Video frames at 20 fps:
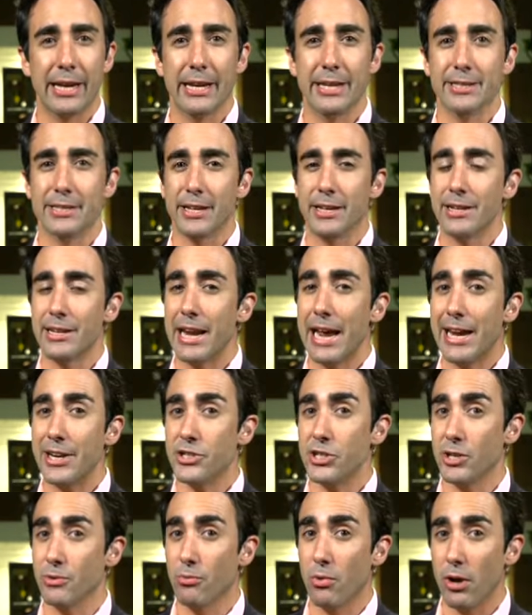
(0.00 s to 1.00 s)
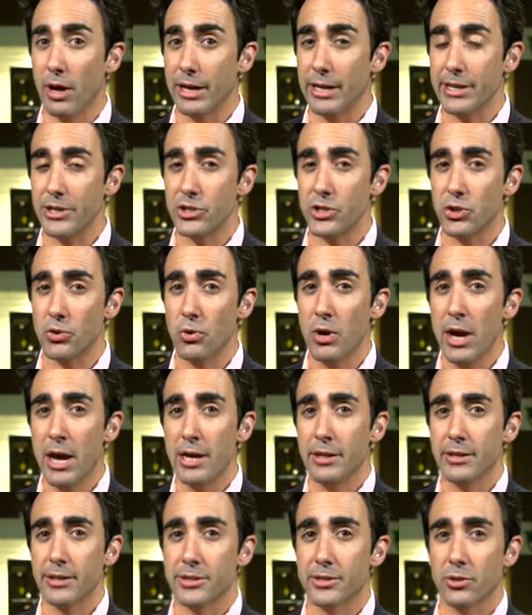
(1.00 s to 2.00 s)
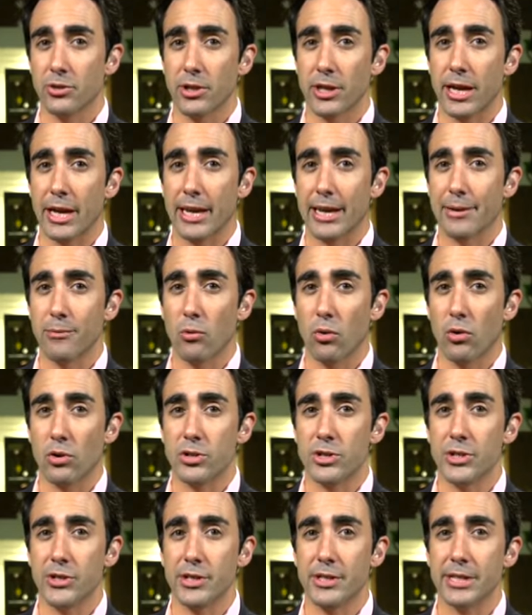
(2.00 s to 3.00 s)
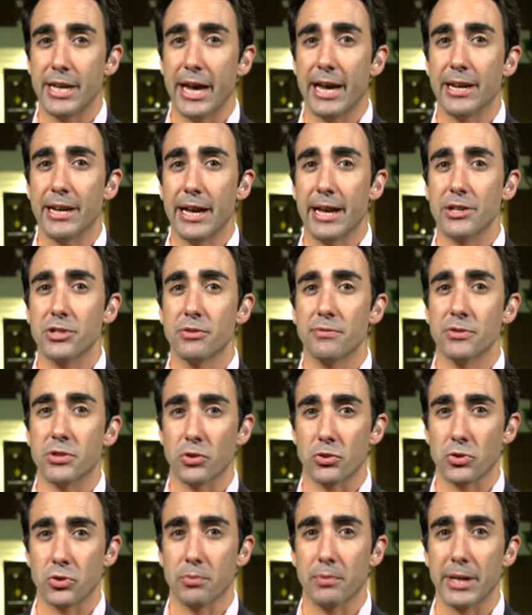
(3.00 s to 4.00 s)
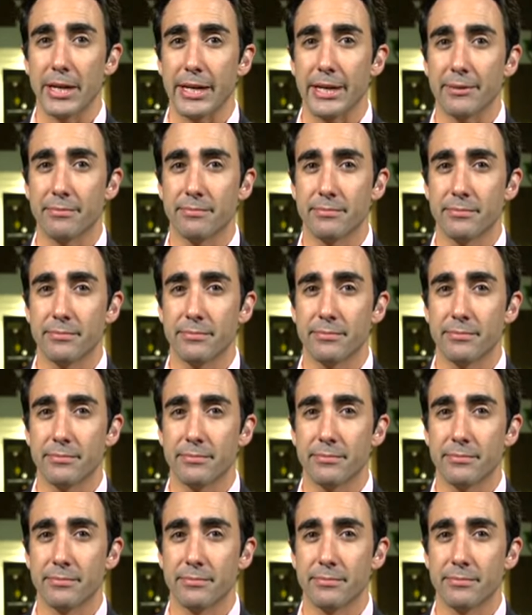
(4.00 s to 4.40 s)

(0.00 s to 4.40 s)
It is a nationwide issue that's only getting worse in the day and age of social media.